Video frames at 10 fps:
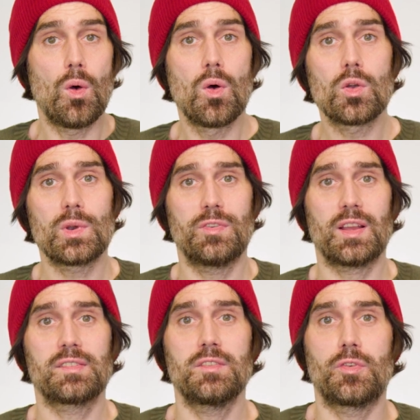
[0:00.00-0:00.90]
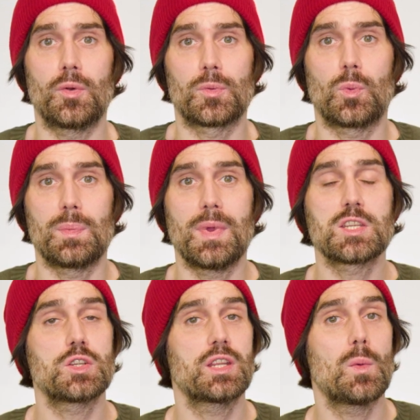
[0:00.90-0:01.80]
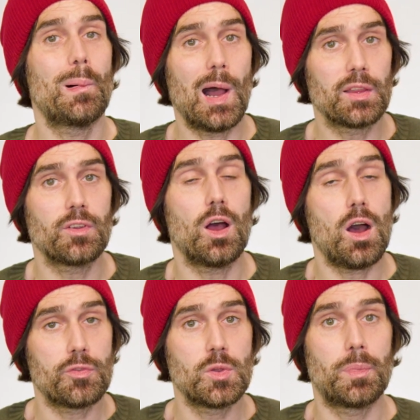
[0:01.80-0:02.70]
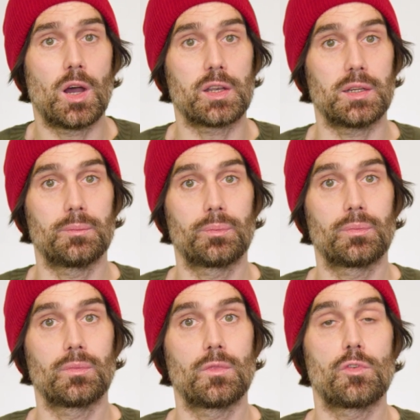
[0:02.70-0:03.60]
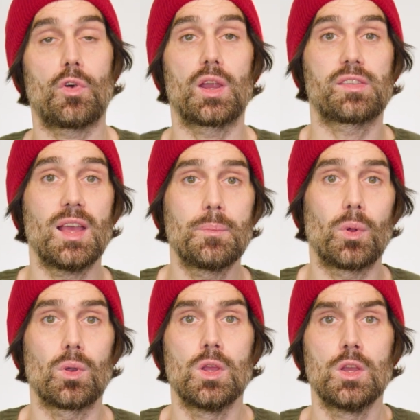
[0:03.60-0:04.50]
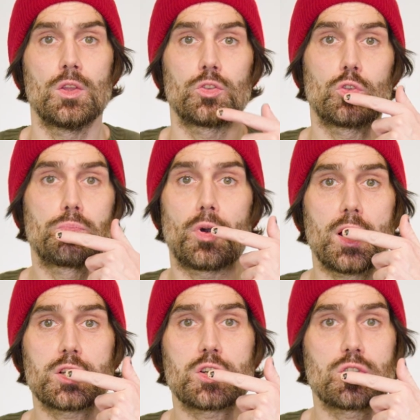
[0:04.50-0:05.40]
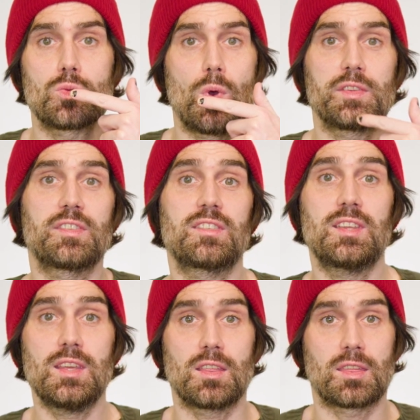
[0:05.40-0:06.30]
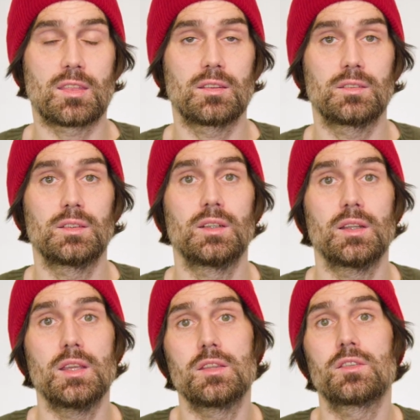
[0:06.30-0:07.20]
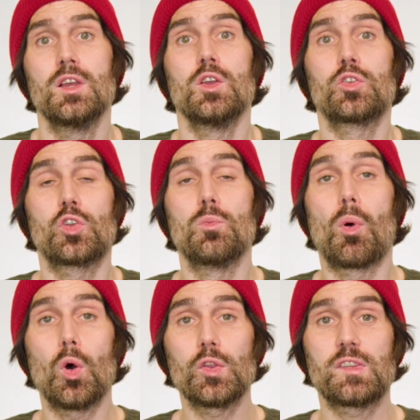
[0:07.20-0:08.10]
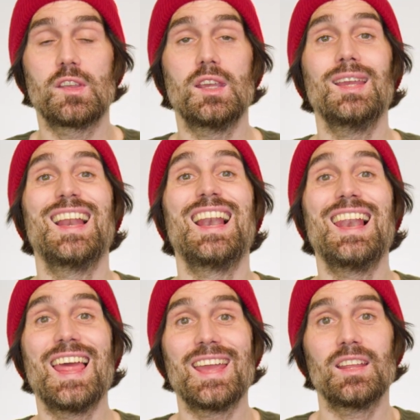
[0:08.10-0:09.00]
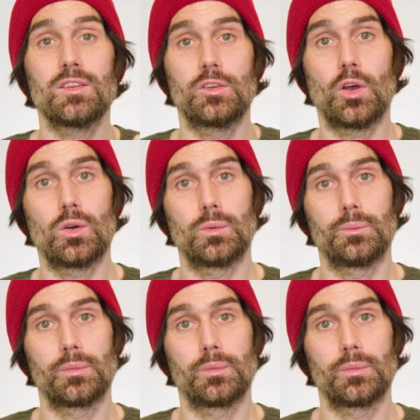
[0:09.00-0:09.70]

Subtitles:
all reflexive verbs when mentioning a part of the body. For example, to brush one's teeth is se brosser les dents.